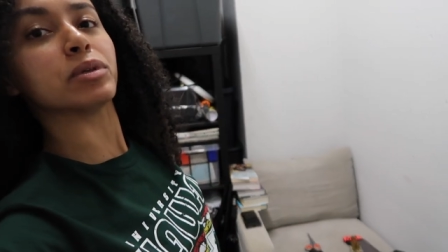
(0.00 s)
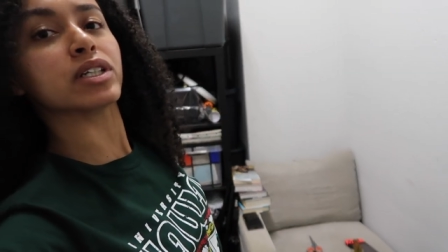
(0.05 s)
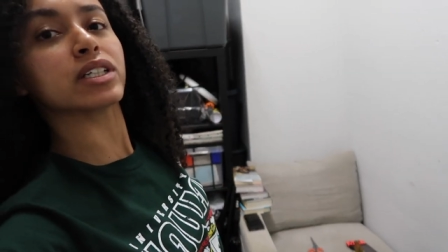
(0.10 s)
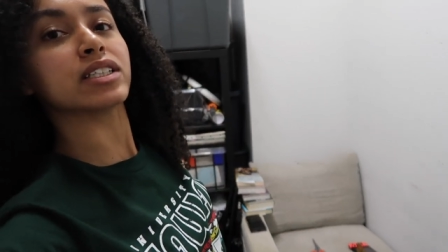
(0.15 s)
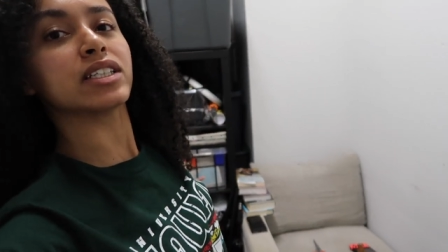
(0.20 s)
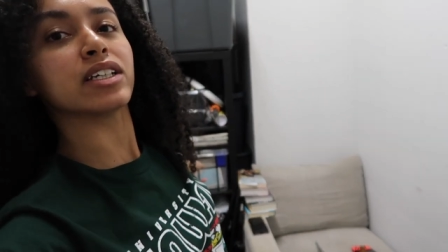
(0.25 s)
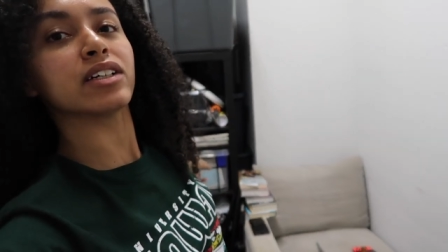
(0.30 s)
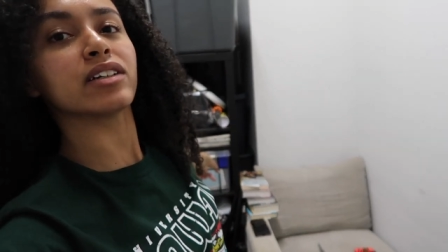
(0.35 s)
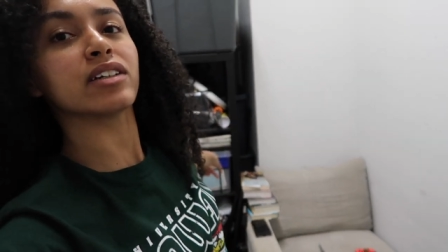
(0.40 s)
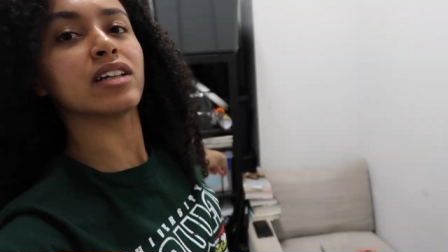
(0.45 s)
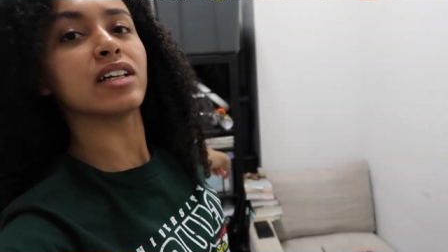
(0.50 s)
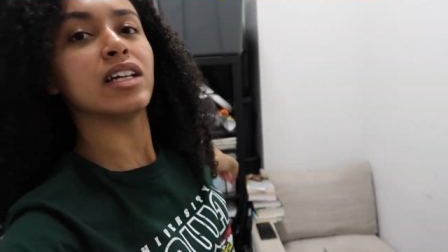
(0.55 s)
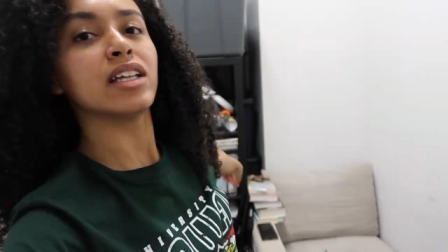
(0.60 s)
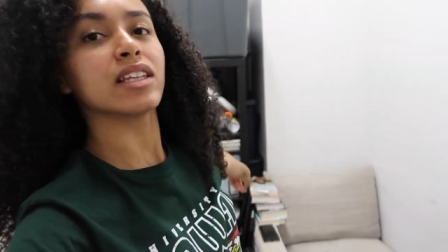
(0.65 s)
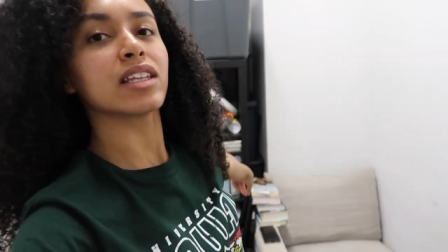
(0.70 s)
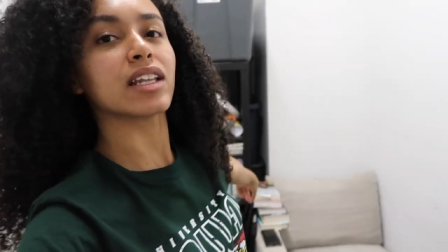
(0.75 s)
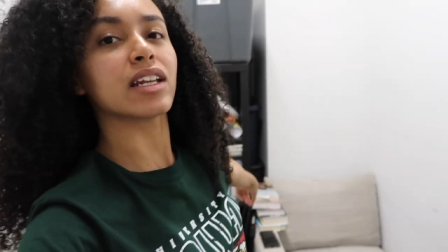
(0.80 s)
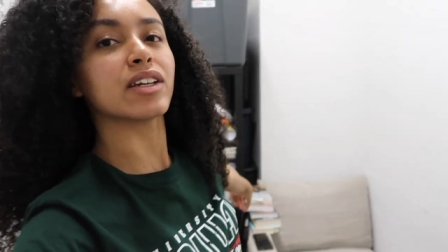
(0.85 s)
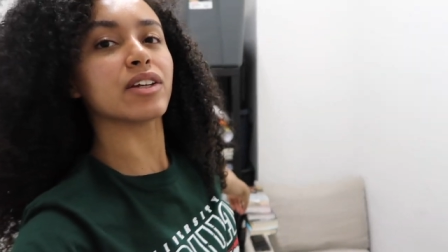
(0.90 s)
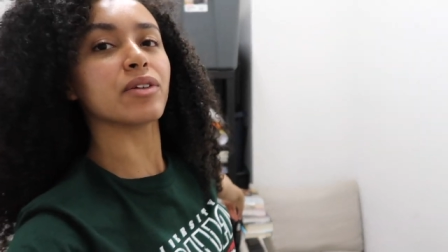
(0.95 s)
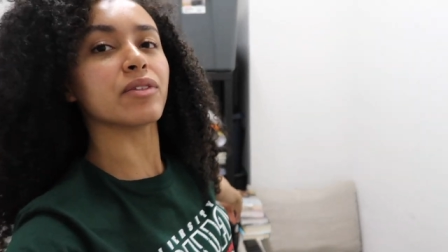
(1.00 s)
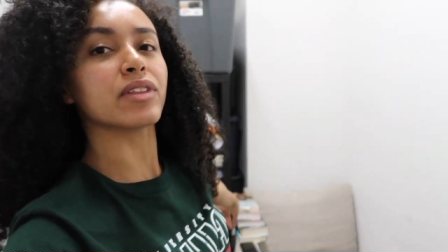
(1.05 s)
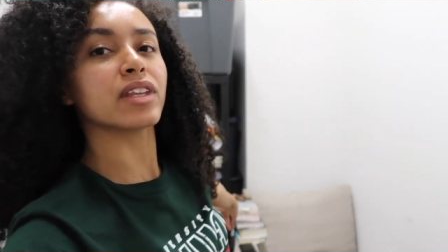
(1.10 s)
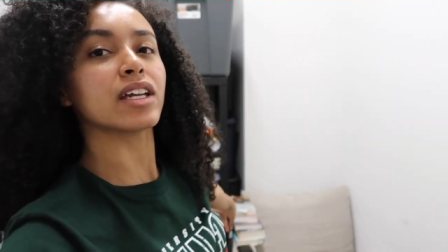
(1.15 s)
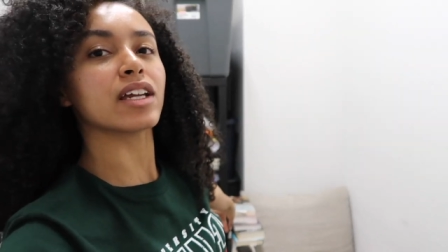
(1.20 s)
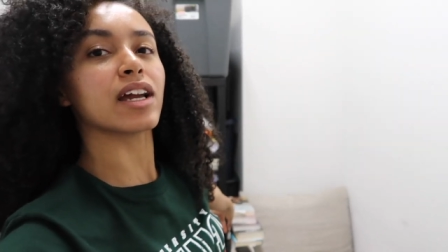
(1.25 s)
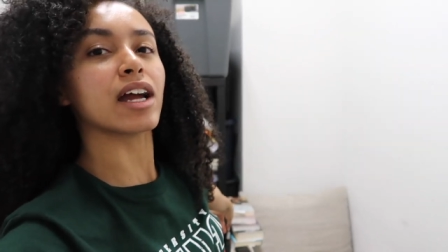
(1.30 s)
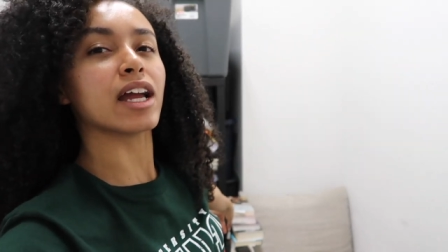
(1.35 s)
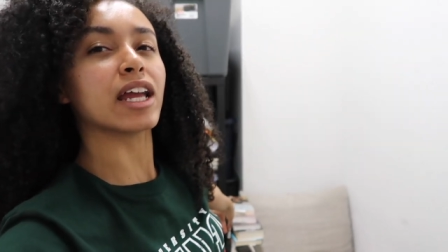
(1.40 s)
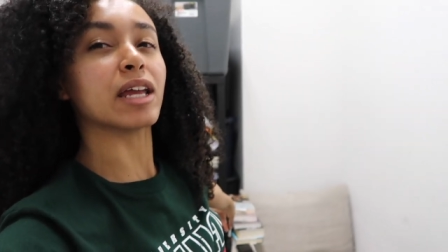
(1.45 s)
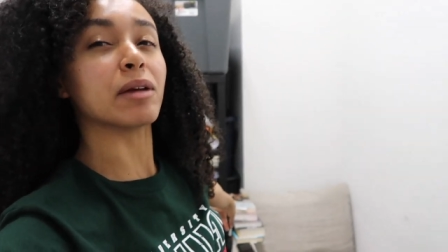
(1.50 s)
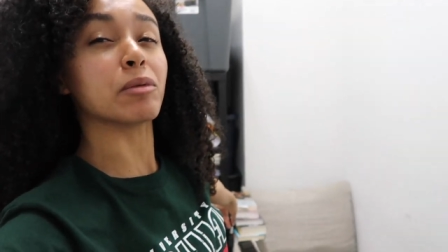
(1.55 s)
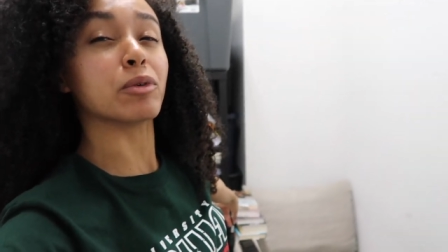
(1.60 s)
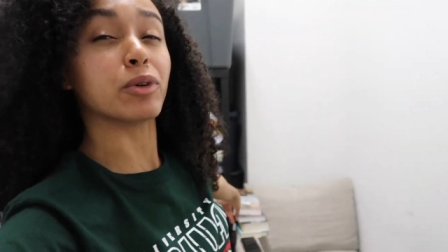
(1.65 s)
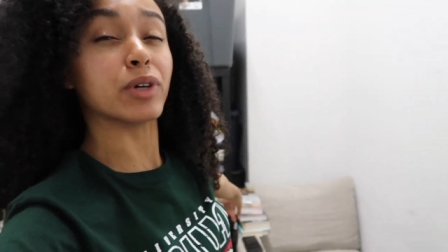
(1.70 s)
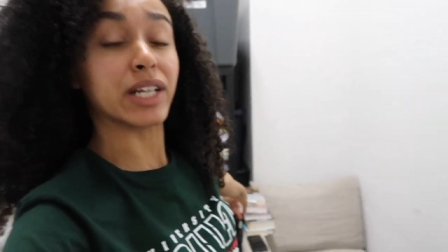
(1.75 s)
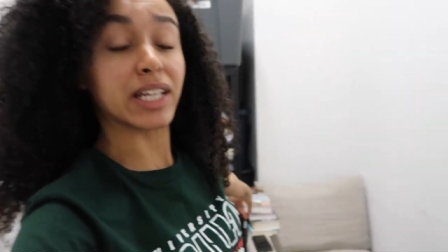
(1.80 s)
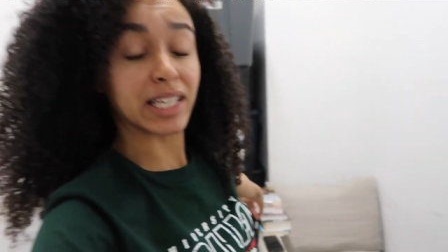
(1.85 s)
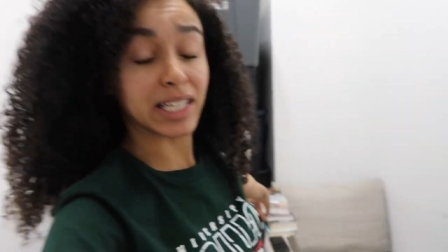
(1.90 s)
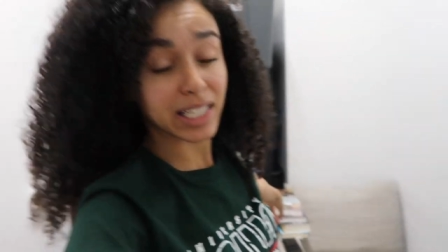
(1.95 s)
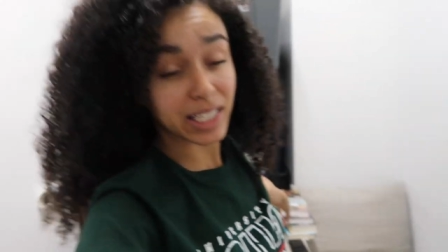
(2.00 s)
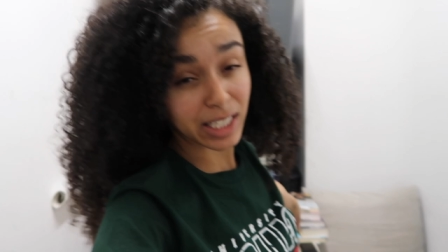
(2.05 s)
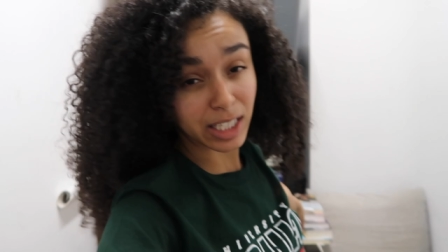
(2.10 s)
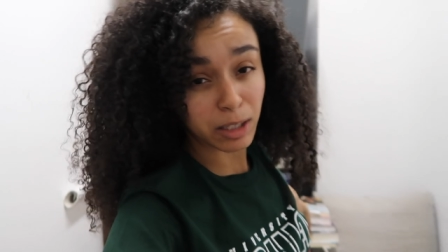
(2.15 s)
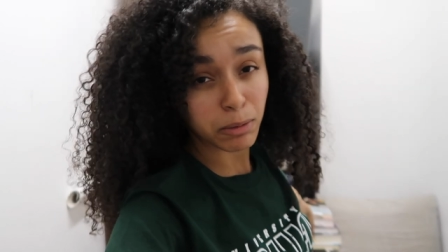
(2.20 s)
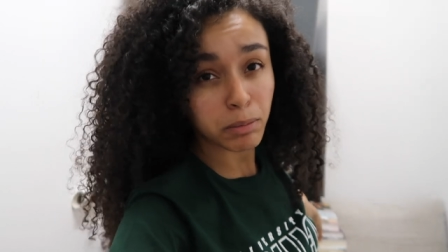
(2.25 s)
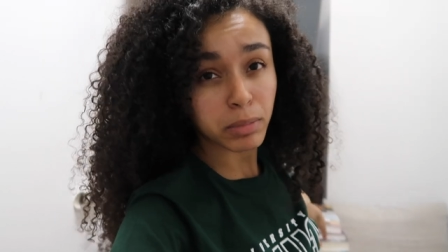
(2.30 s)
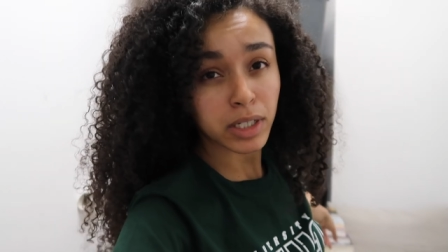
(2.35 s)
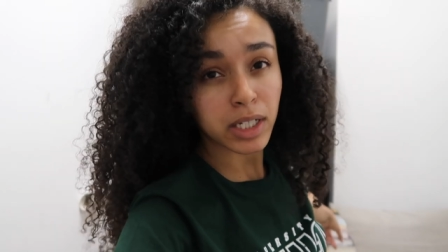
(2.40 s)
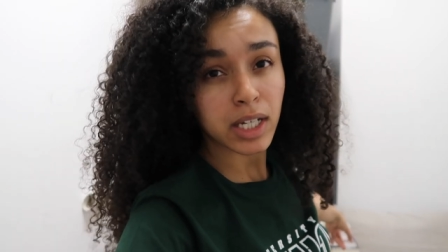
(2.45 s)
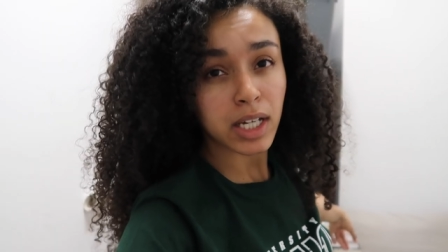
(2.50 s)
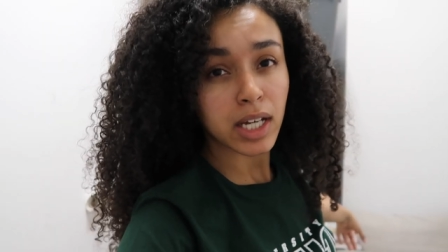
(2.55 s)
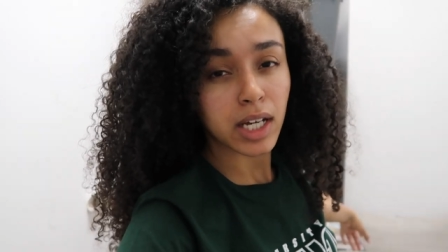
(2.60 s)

books here that I don't think I am going to keep.